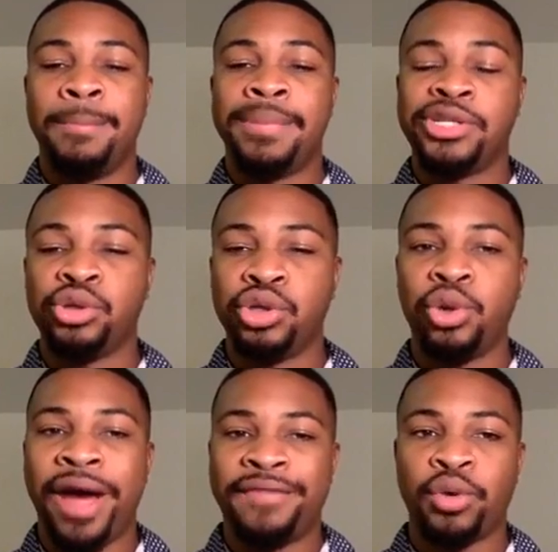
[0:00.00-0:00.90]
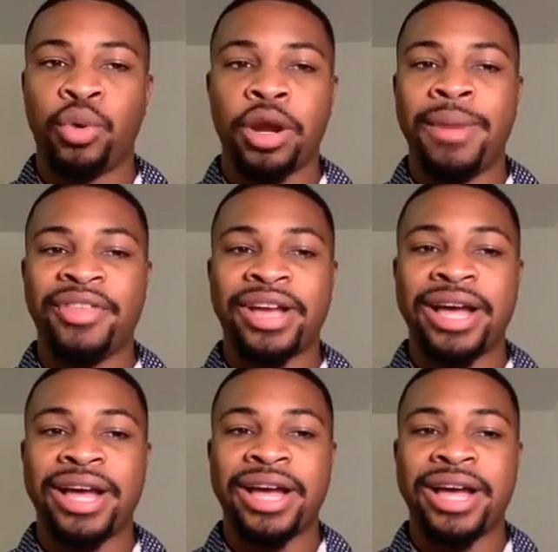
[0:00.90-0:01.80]
But you do have to worry about the
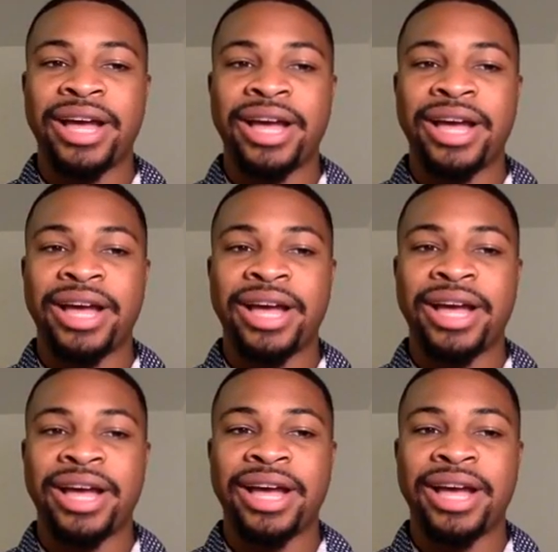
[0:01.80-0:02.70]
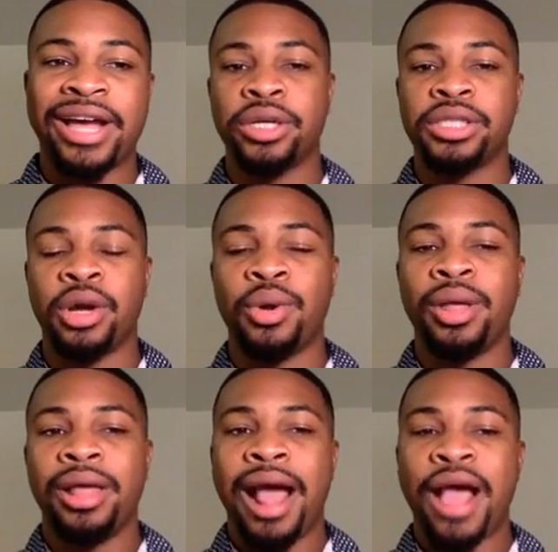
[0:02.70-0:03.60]
consequences in a team sport. So
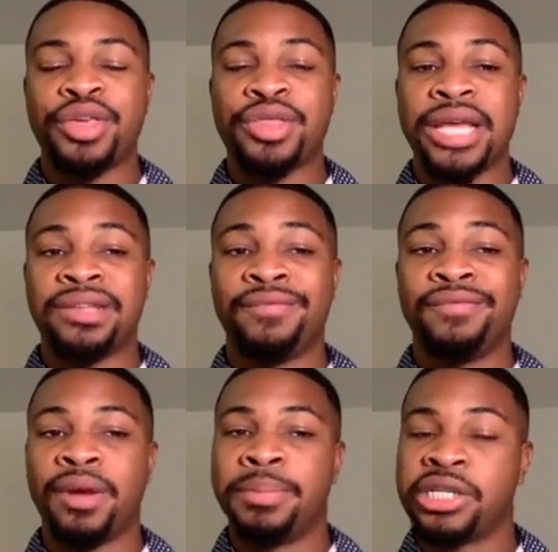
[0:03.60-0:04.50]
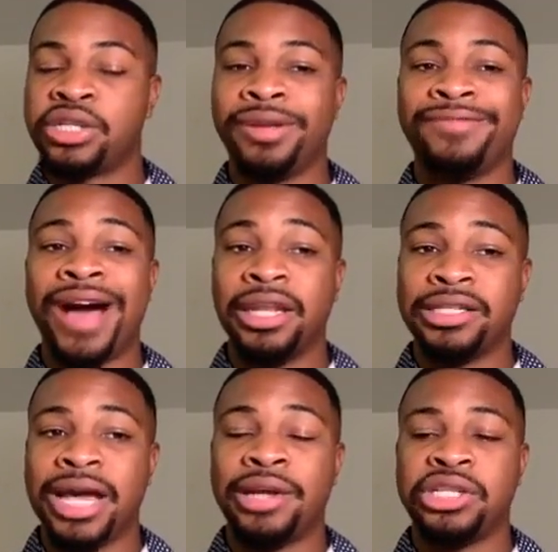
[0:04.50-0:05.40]
I think that's a potentially
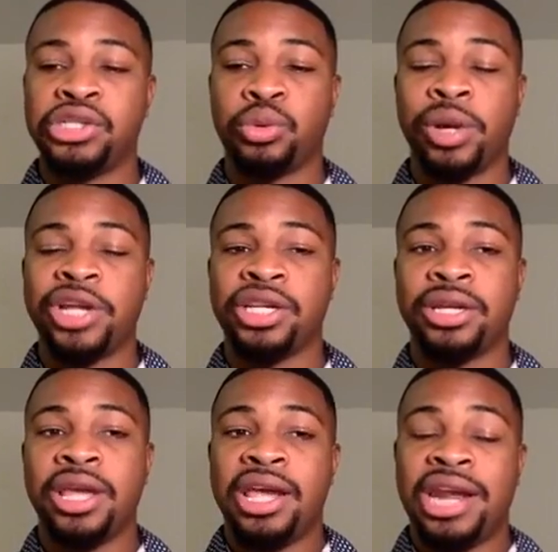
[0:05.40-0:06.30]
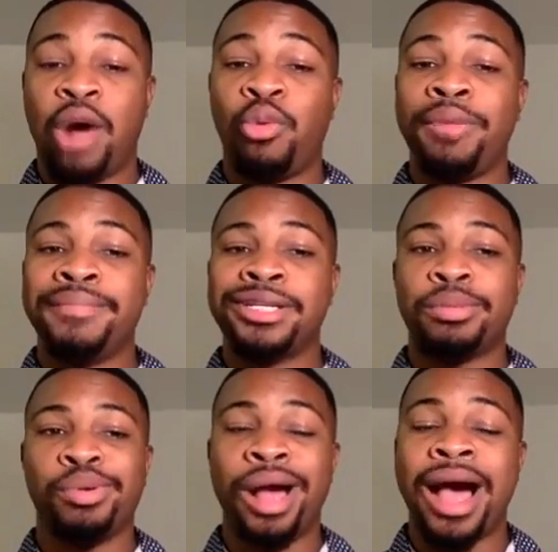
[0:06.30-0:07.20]
volatile situation, and I wouldn't be
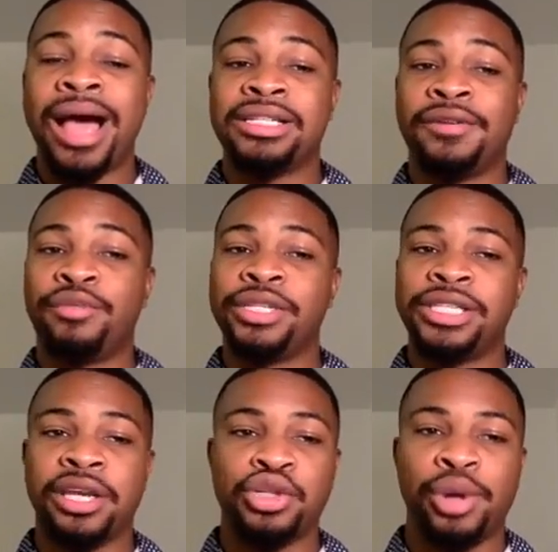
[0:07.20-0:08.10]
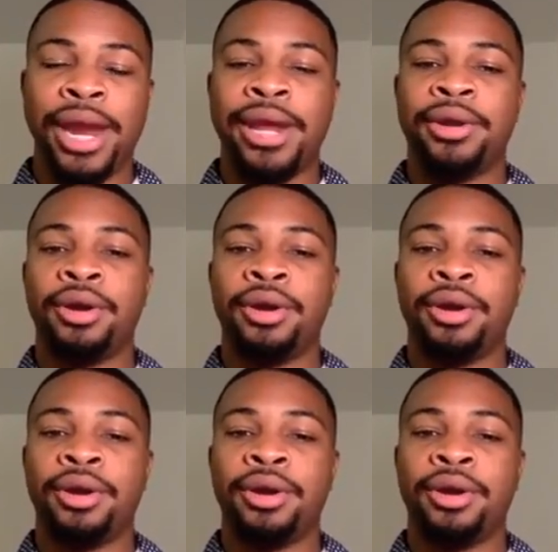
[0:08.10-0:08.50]
surprised if we see a trade